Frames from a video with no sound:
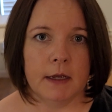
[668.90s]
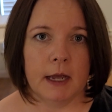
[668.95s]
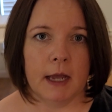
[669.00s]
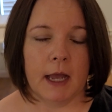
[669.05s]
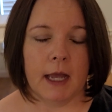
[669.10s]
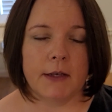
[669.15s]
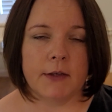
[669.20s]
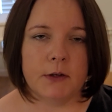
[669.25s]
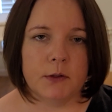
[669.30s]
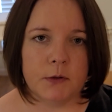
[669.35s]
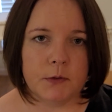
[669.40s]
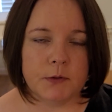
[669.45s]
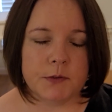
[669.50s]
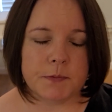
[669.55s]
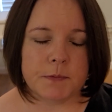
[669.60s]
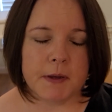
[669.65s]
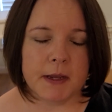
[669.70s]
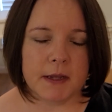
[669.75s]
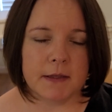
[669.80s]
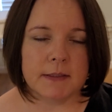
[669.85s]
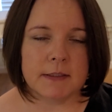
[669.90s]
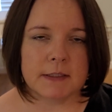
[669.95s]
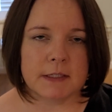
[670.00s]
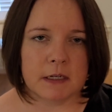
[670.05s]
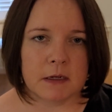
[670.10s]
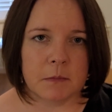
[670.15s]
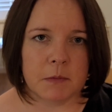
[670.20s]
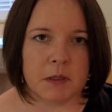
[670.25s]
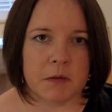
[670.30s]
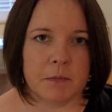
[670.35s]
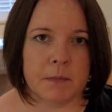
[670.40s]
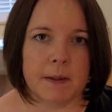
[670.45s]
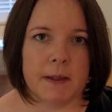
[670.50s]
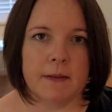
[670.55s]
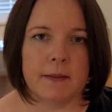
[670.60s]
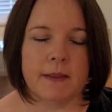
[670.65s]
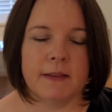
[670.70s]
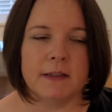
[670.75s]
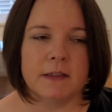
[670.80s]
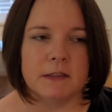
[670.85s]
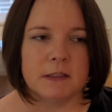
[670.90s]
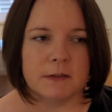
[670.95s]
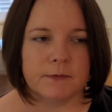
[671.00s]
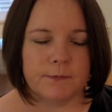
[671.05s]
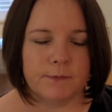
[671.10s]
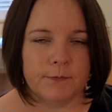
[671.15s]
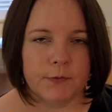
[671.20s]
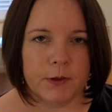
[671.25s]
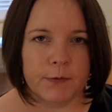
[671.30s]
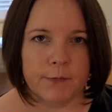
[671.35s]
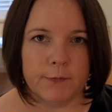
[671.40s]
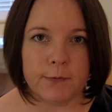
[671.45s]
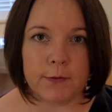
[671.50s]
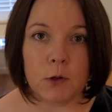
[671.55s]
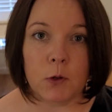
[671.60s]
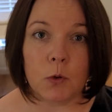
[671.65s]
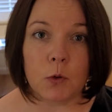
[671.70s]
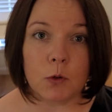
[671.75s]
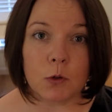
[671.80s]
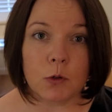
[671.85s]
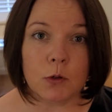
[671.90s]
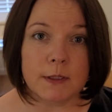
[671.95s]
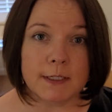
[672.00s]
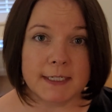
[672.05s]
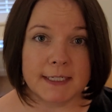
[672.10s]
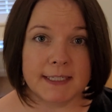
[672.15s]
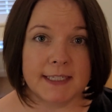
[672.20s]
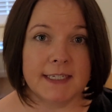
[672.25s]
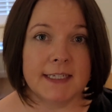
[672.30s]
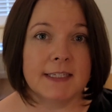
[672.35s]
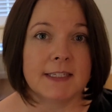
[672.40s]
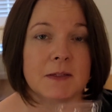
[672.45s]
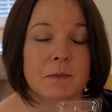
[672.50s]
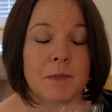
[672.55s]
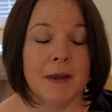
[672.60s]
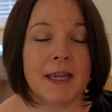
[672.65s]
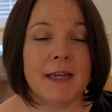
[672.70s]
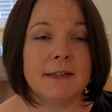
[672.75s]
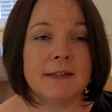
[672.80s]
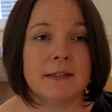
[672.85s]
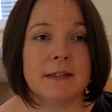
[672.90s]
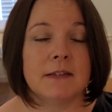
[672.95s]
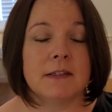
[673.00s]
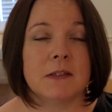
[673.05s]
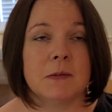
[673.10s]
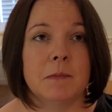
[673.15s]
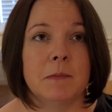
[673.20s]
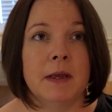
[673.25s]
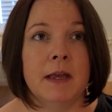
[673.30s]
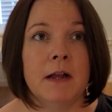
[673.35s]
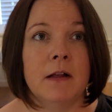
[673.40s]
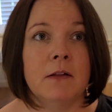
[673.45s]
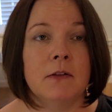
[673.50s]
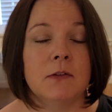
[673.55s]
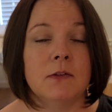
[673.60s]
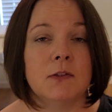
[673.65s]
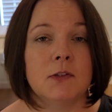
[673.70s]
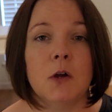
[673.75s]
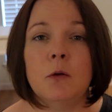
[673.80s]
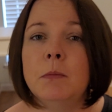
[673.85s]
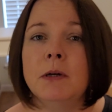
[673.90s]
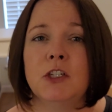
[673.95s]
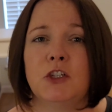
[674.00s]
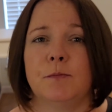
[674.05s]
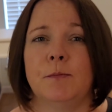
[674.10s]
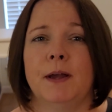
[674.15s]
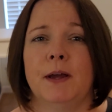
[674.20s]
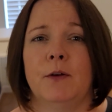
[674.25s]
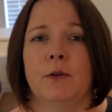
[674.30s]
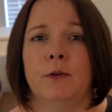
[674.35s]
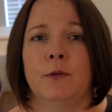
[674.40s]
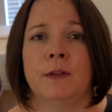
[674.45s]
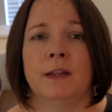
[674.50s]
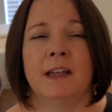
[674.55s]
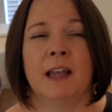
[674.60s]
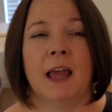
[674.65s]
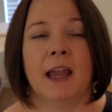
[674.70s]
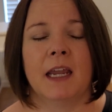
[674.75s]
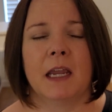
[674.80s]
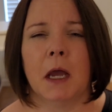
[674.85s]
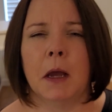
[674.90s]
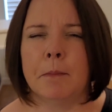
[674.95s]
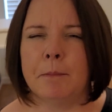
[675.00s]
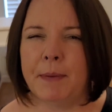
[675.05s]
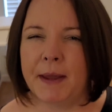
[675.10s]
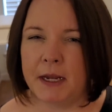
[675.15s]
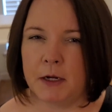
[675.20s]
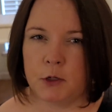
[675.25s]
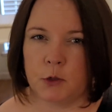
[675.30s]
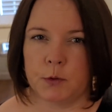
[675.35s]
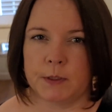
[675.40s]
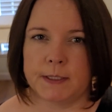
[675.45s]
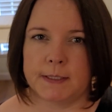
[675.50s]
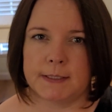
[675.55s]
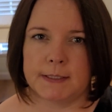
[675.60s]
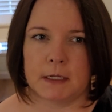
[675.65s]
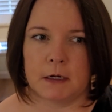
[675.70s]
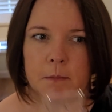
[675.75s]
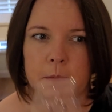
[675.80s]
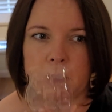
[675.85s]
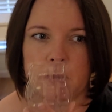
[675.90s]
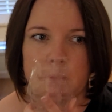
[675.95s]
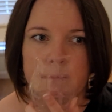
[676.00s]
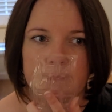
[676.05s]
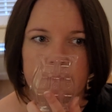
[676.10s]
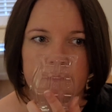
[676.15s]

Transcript: I do smell cinnamon, but the floral in this makes it smell so much better than like a bakery cinnamon.